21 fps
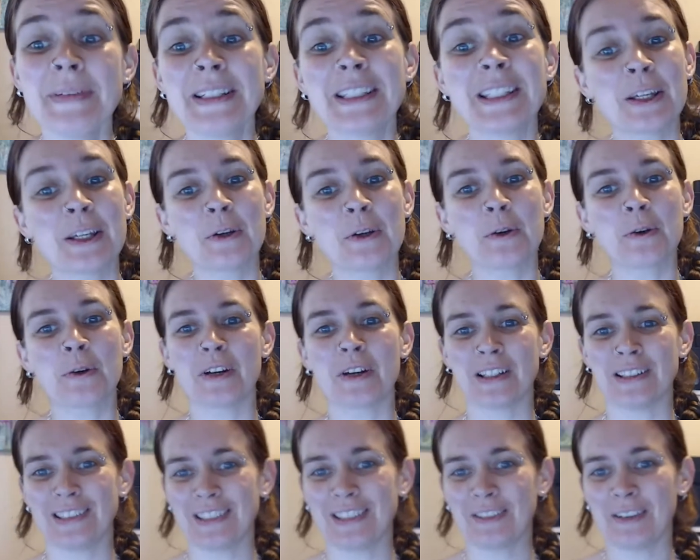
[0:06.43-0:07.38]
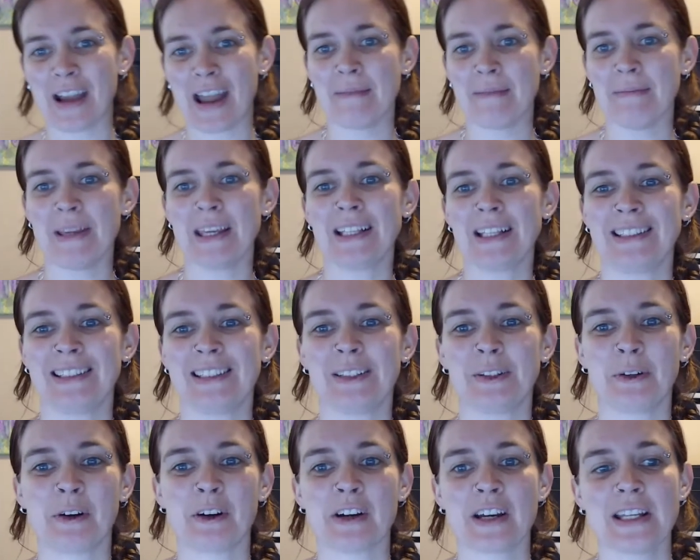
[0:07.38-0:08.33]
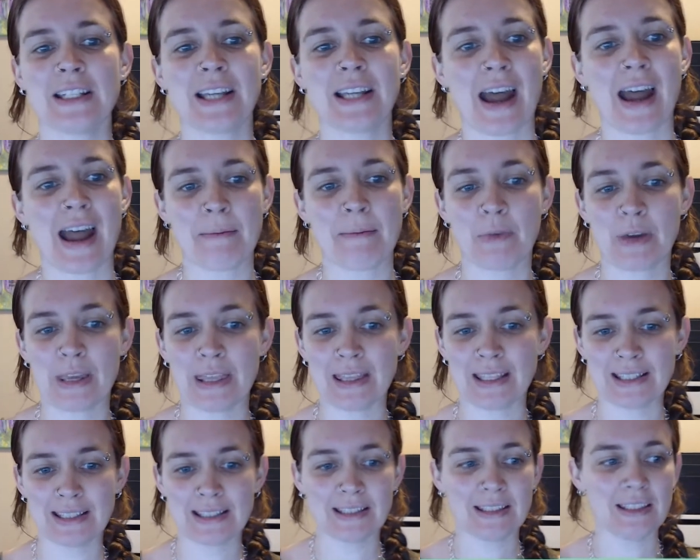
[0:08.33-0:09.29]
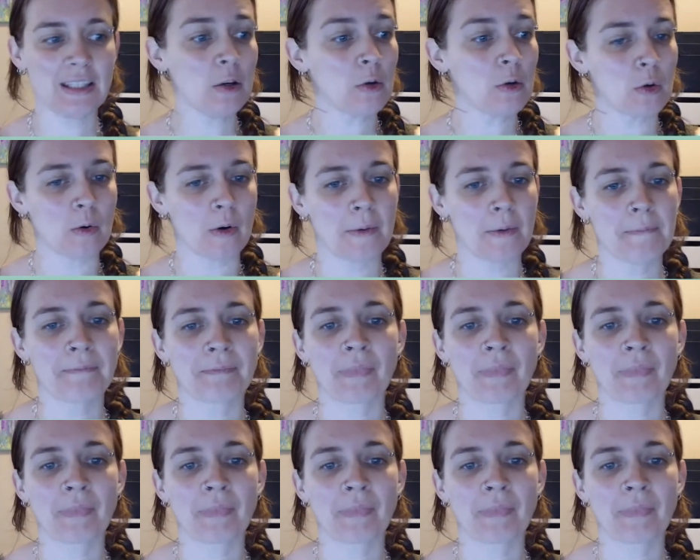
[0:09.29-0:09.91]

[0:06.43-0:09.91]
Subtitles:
to Ceramic Storytime with Sue.